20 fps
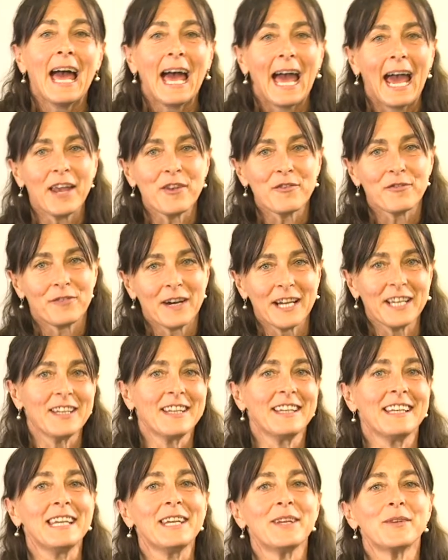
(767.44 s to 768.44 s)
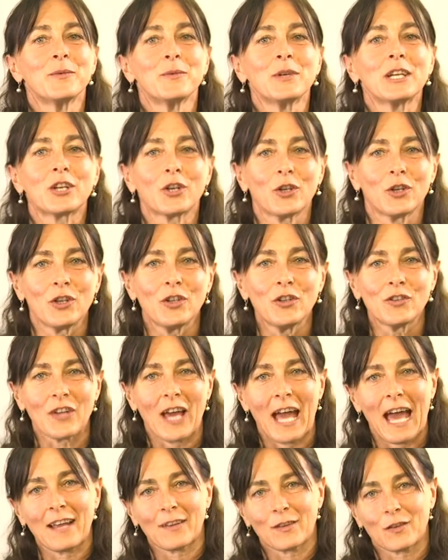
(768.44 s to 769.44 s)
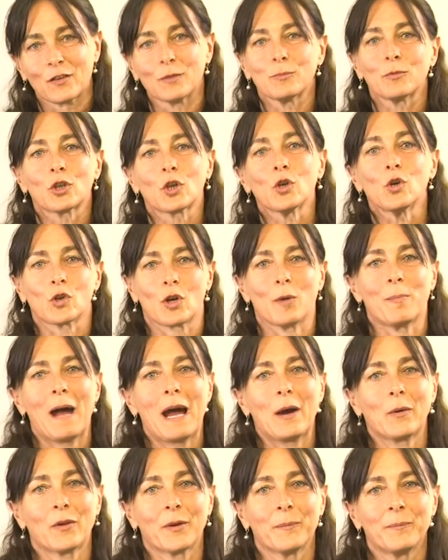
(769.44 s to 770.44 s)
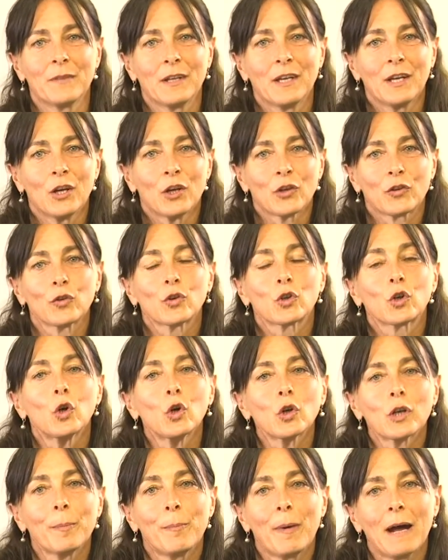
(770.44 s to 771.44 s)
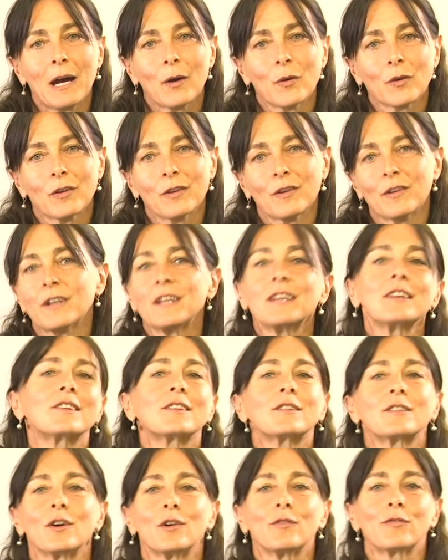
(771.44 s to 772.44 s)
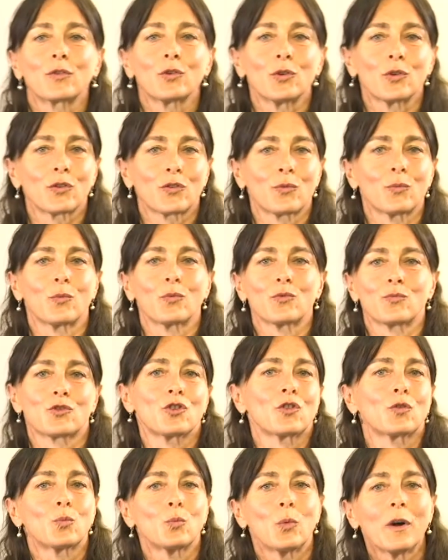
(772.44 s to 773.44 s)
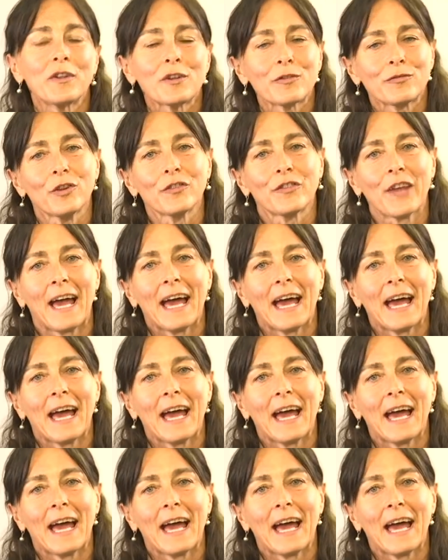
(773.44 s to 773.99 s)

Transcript: And finally, we're going to add some cocoa powder. So cocoa powder is, of course, just wonderful to